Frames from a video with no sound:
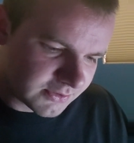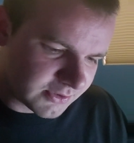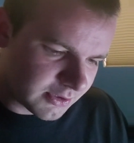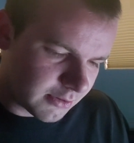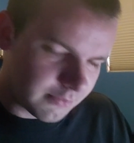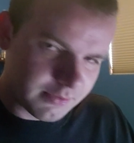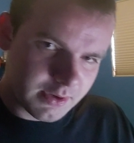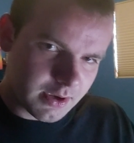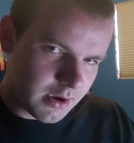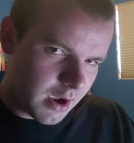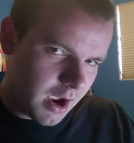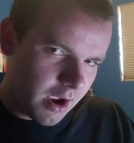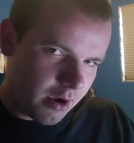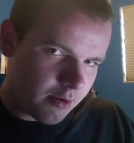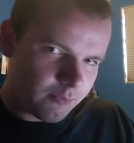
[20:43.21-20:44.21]
So
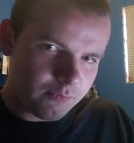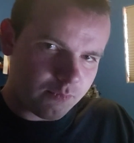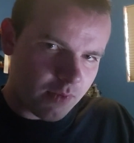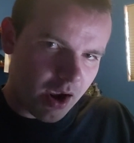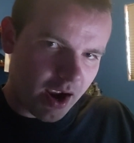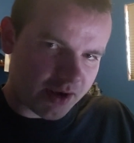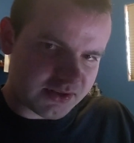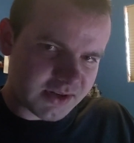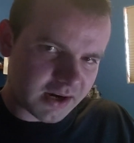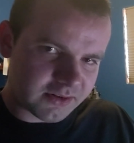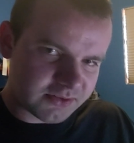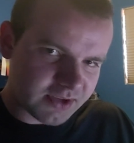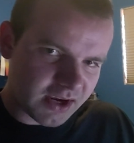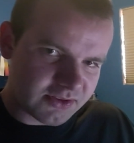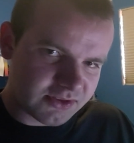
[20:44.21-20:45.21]

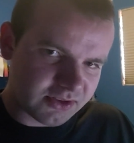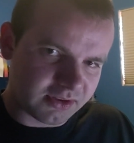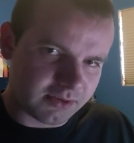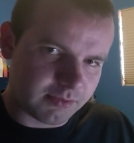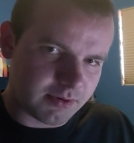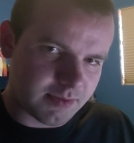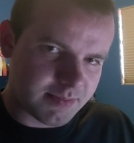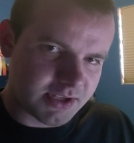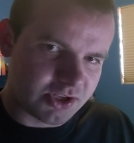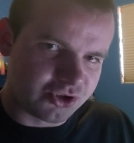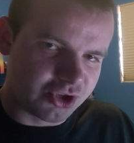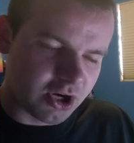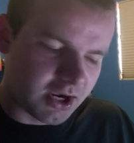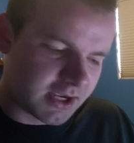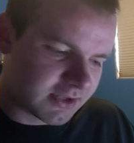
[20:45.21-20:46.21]
I still think we can beat the
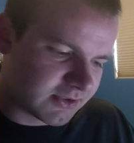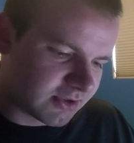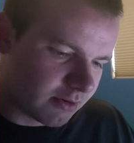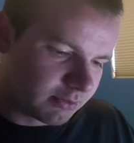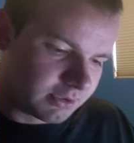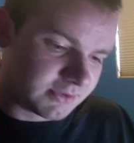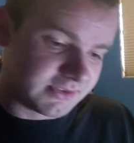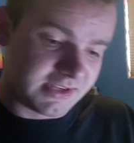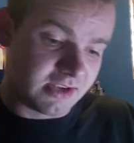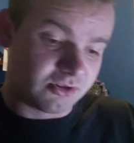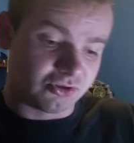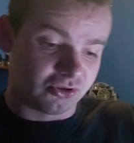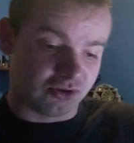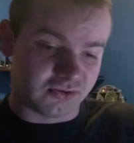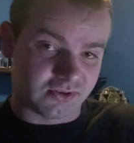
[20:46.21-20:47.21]
Giants though, unless
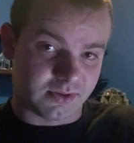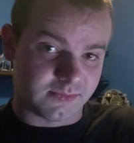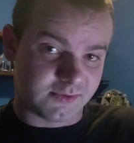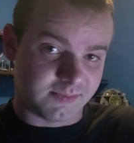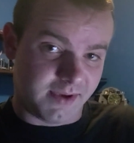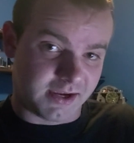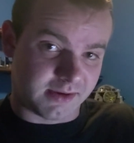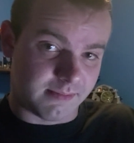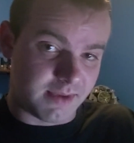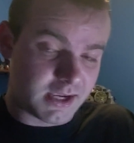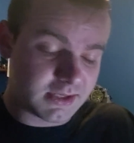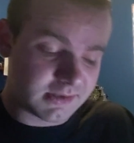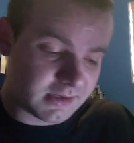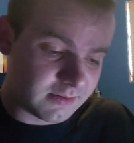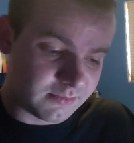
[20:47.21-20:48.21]
Daniel Jones comes back
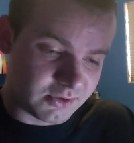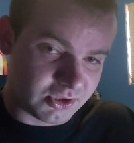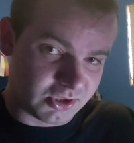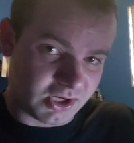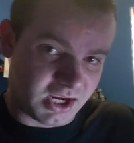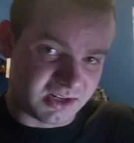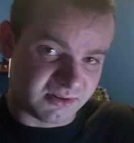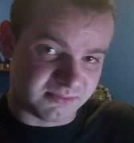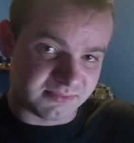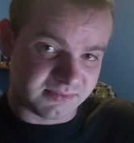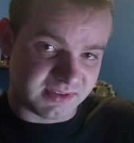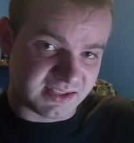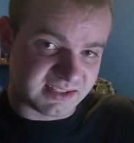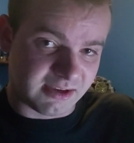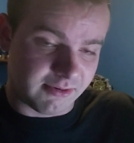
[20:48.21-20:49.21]
amazing, which I don't
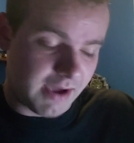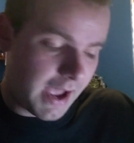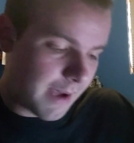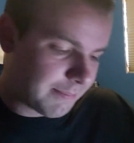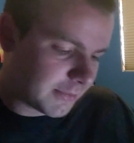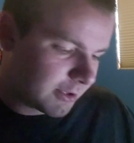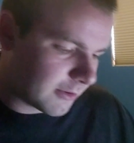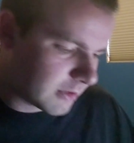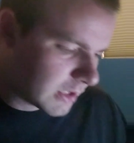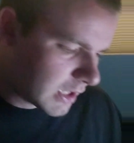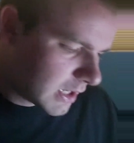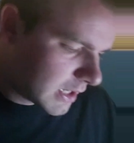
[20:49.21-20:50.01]
think that'll happen though.